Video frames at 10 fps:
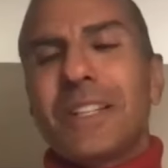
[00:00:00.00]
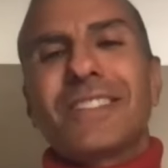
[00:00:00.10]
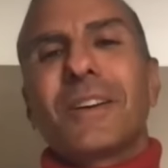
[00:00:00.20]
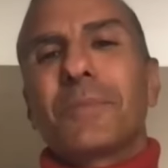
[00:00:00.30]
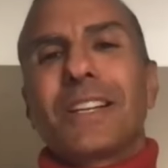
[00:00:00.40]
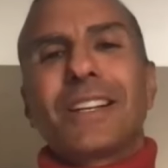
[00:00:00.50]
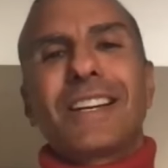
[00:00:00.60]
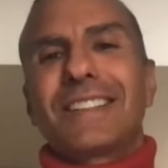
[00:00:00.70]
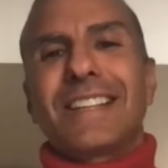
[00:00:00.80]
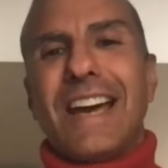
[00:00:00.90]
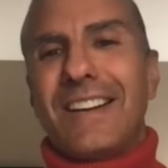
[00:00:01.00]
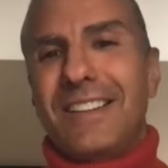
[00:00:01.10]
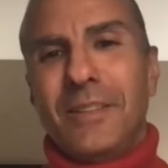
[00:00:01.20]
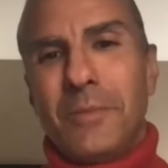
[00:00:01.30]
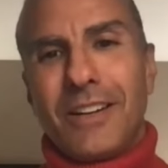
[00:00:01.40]
be something like that
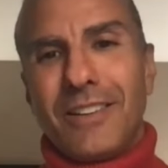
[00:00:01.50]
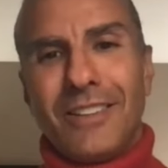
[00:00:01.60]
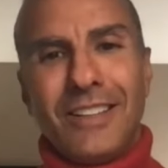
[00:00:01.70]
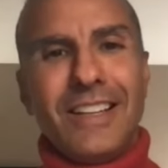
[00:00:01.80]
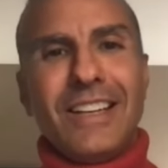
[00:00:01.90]
in the middle.